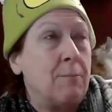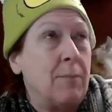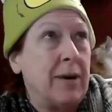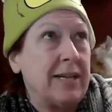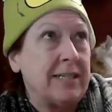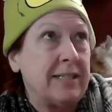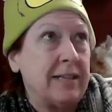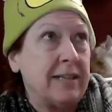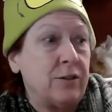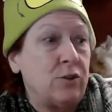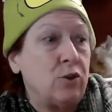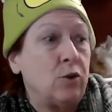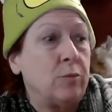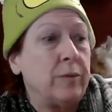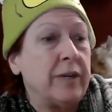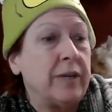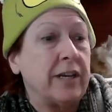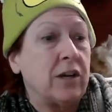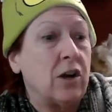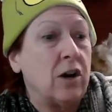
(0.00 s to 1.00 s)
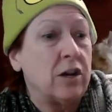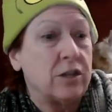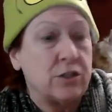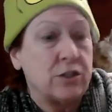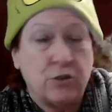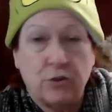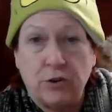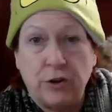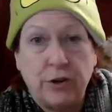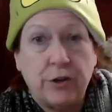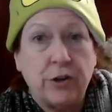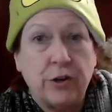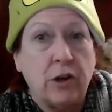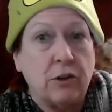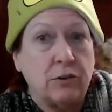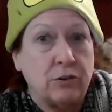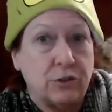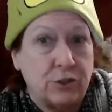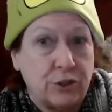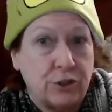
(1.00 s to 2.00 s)
My son told me it costs $30
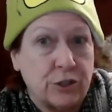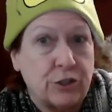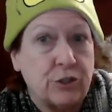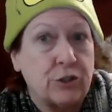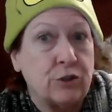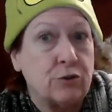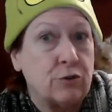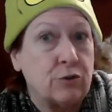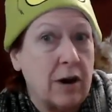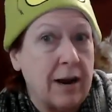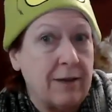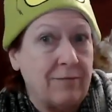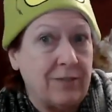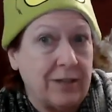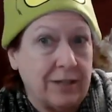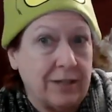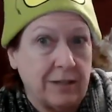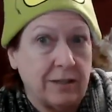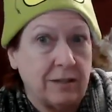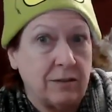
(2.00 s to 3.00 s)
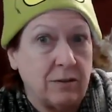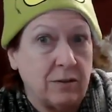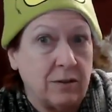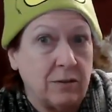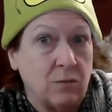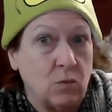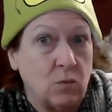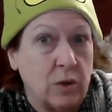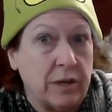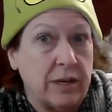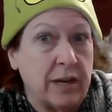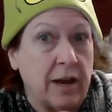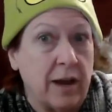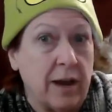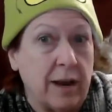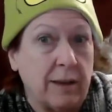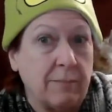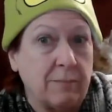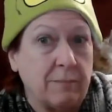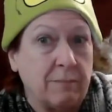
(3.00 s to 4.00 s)
just to drive in one
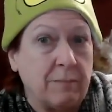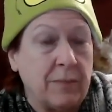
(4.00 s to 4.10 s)
time.